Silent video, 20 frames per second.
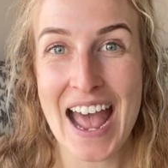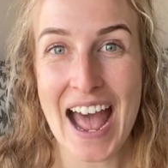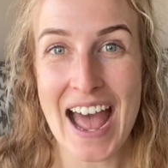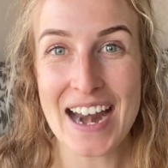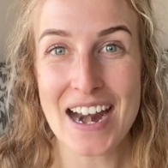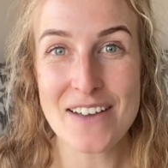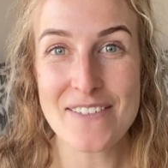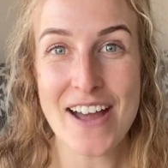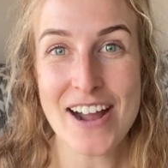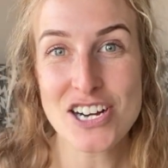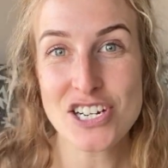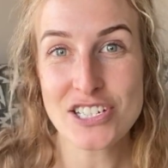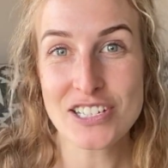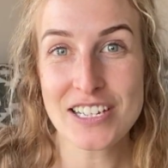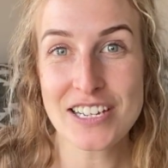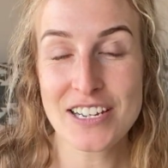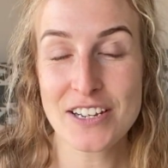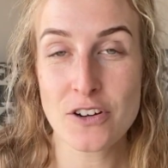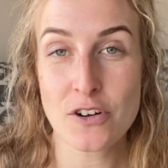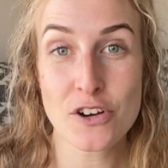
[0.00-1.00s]
And I've
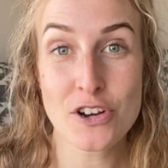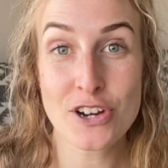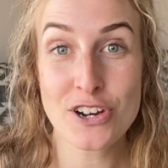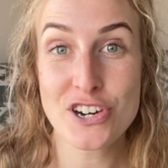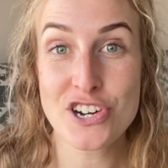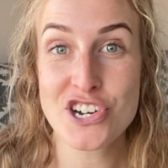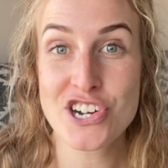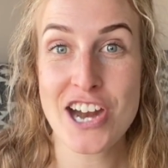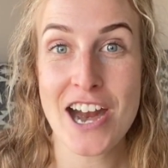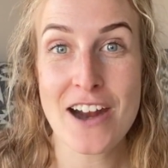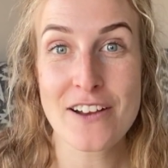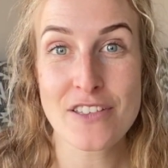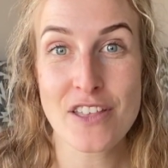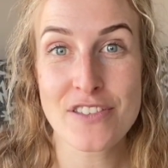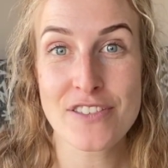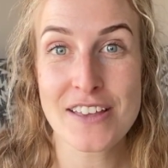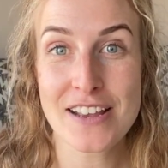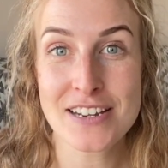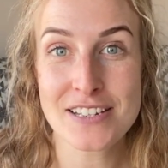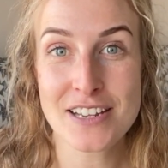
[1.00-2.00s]
actually, you could share the
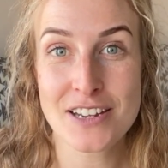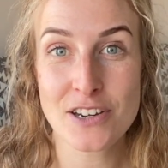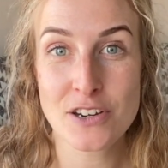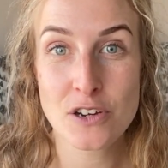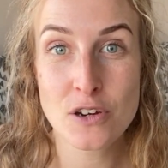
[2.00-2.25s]
things that